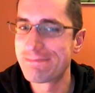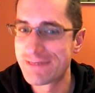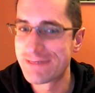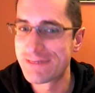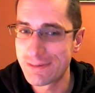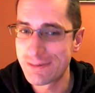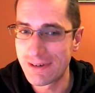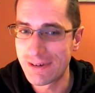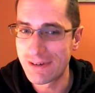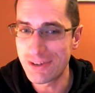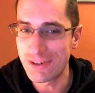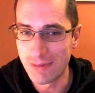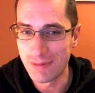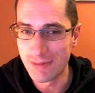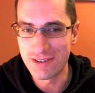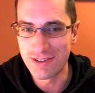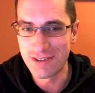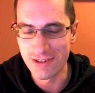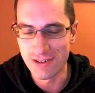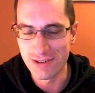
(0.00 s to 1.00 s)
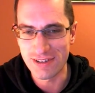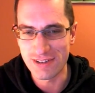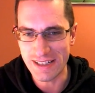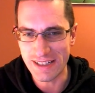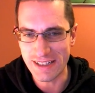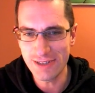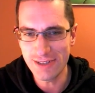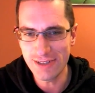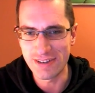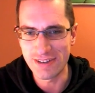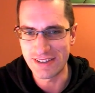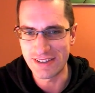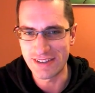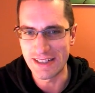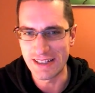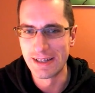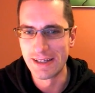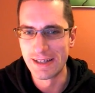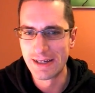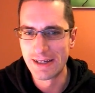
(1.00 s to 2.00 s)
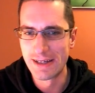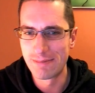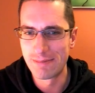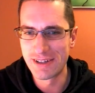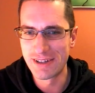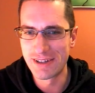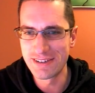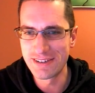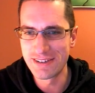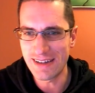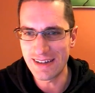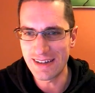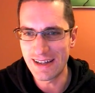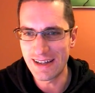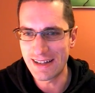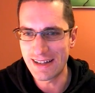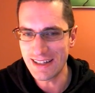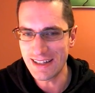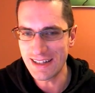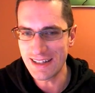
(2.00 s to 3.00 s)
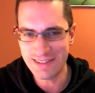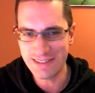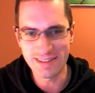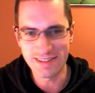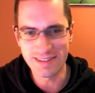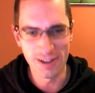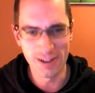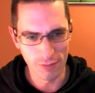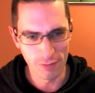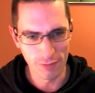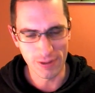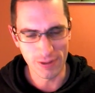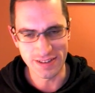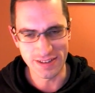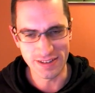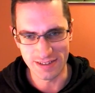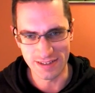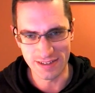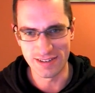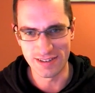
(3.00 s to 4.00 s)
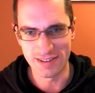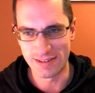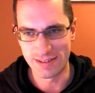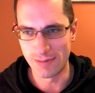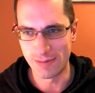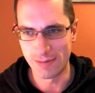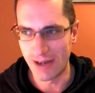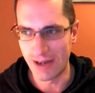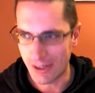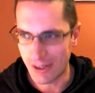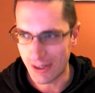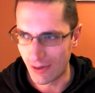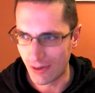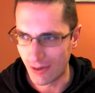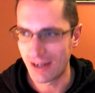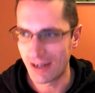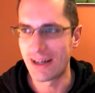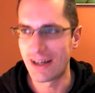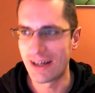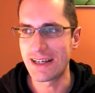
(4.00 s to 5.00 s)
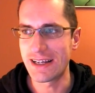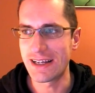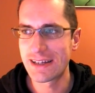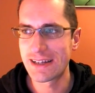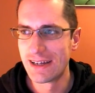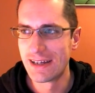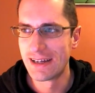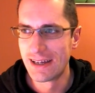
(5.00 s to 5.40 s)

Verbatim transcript: to where it almost looks like Unity, because that's the style of operating system I quite like.